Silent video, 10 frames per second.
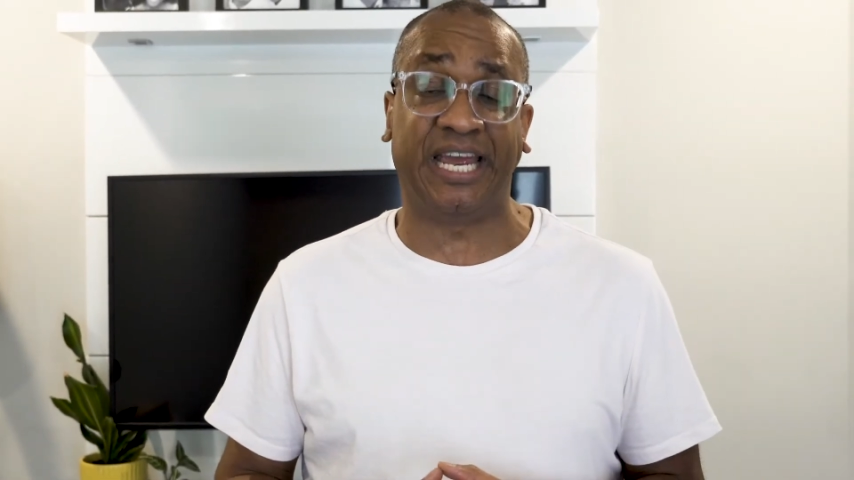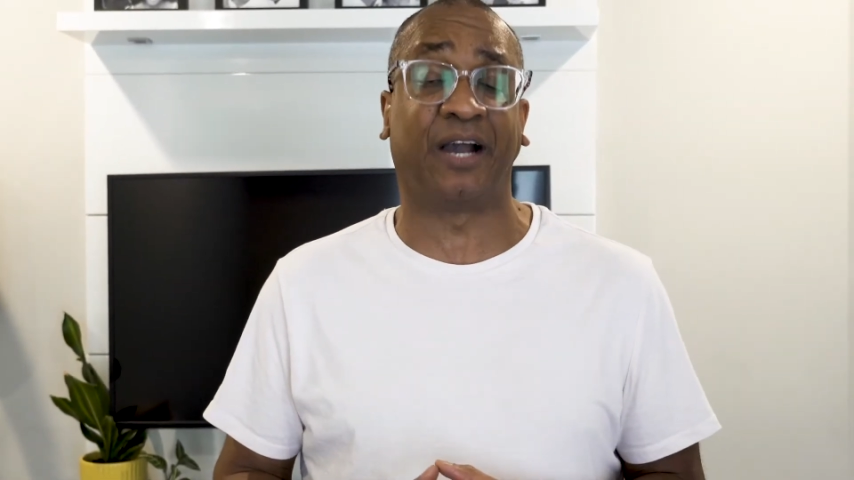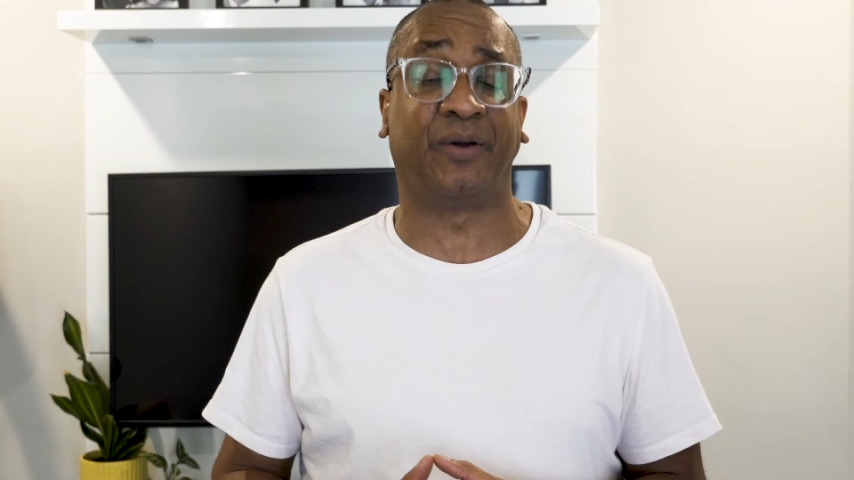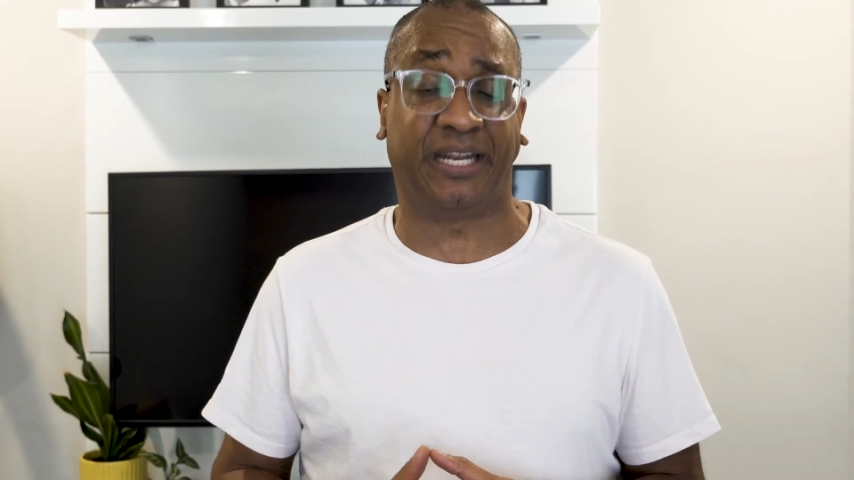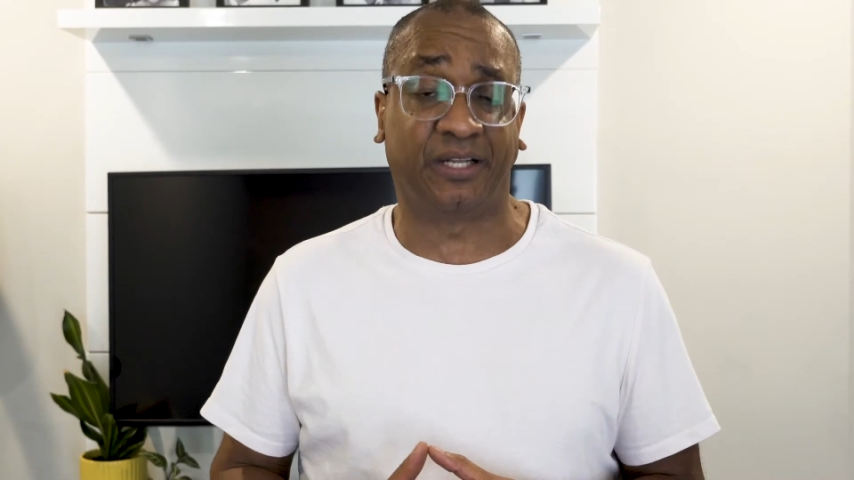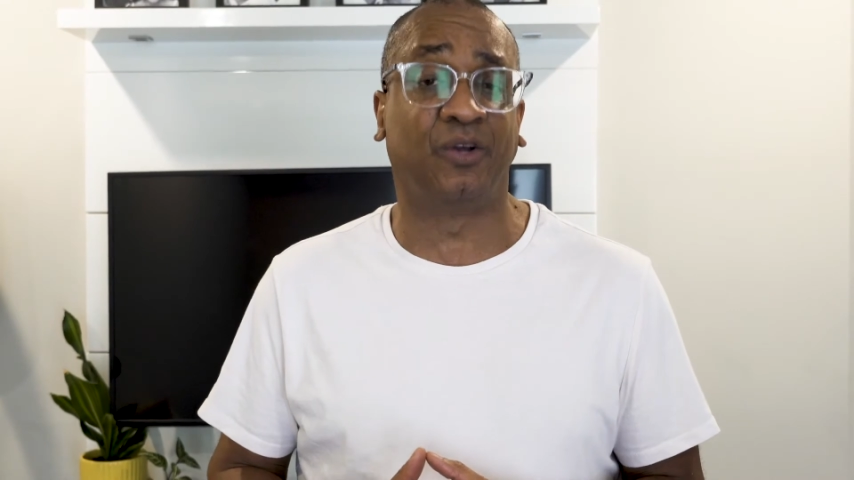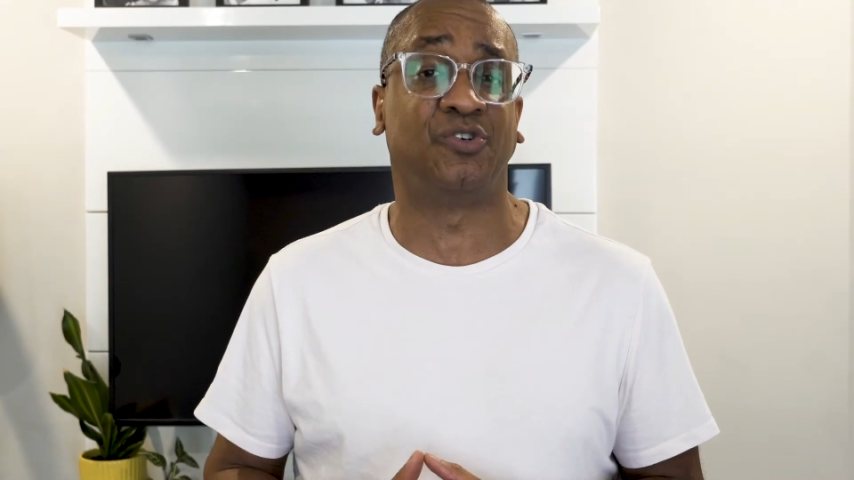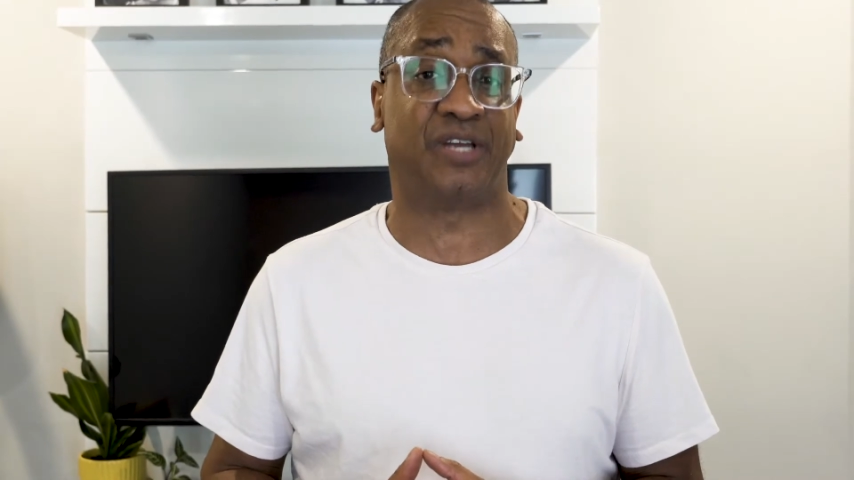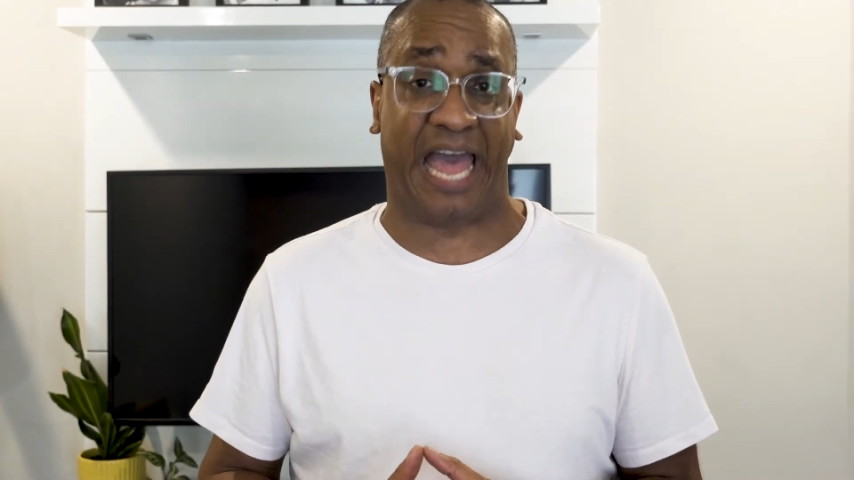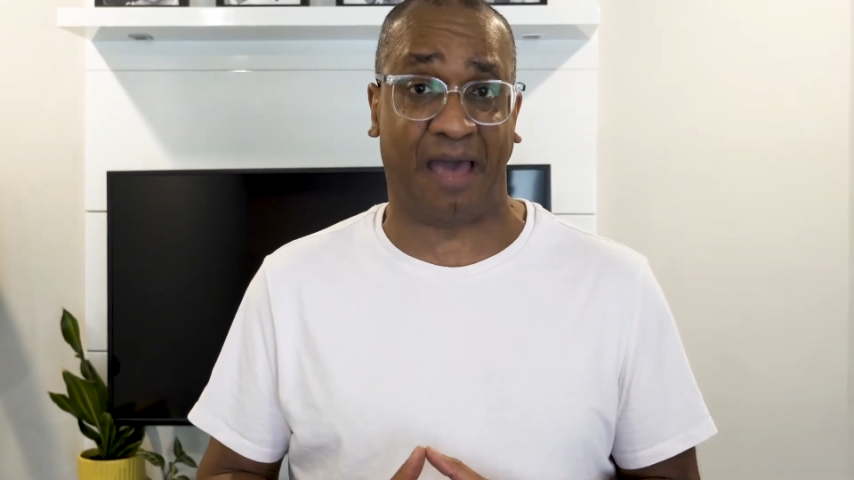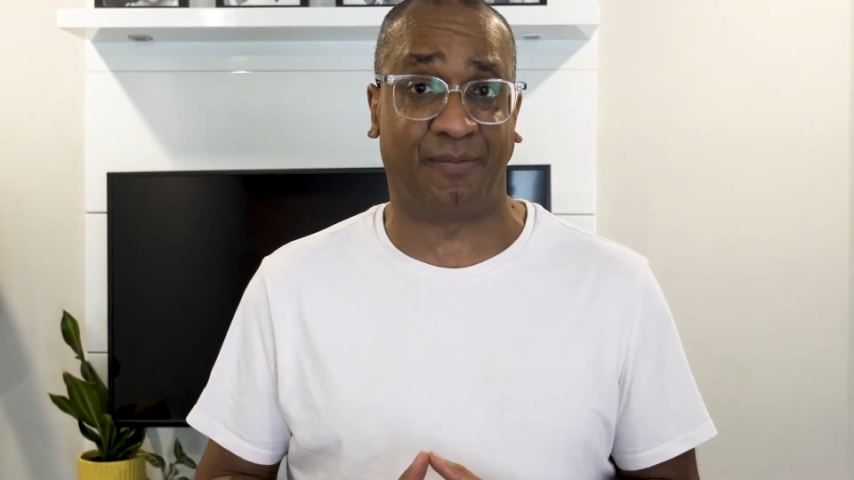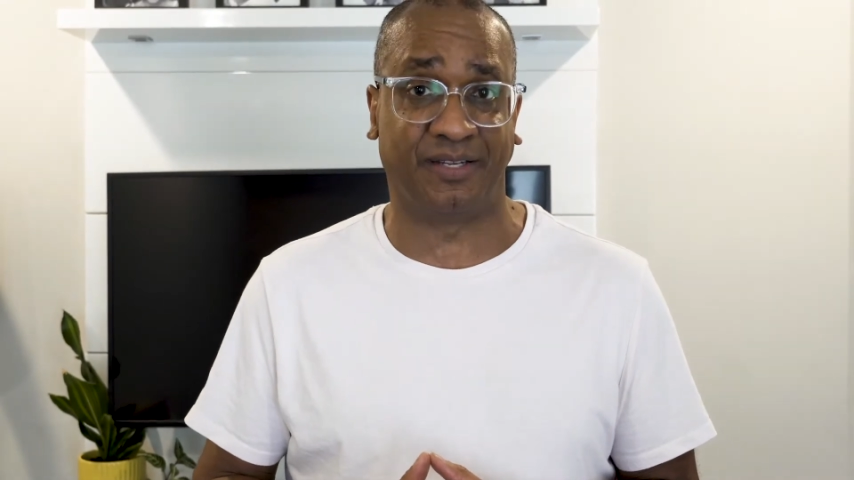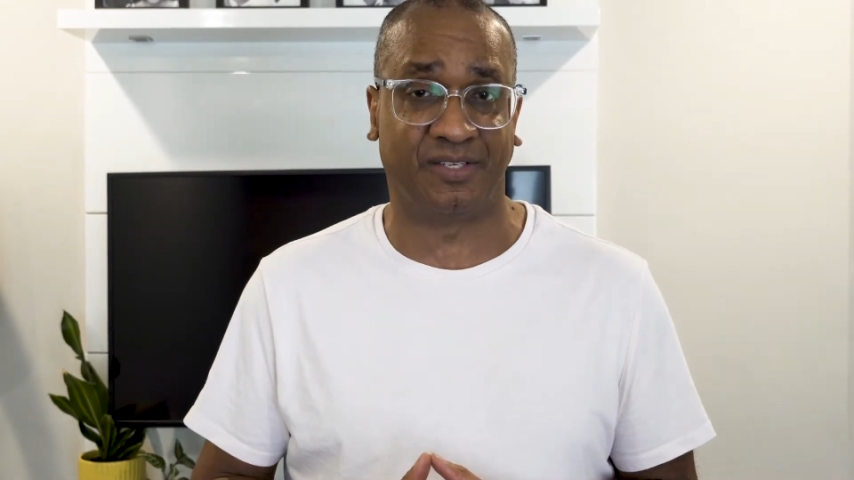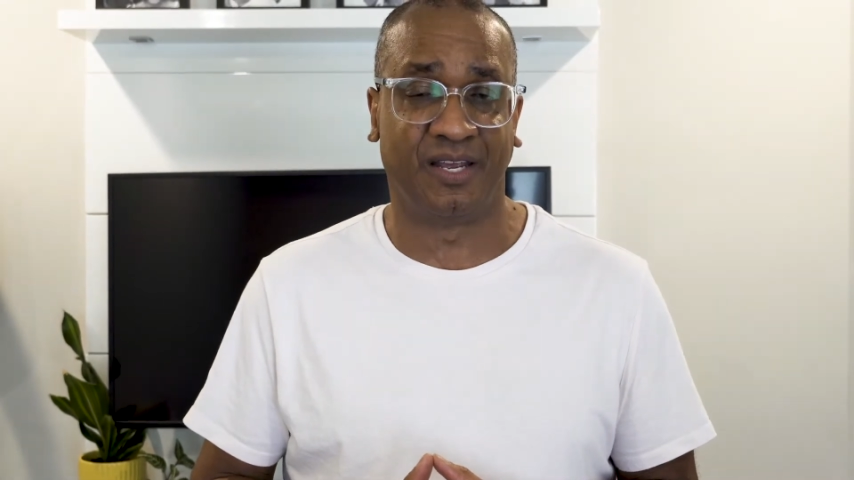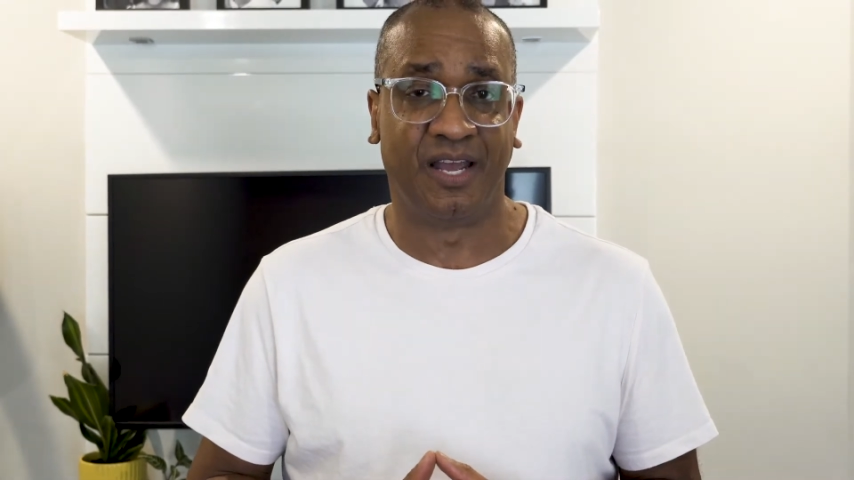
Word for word: equity, inclusion happens.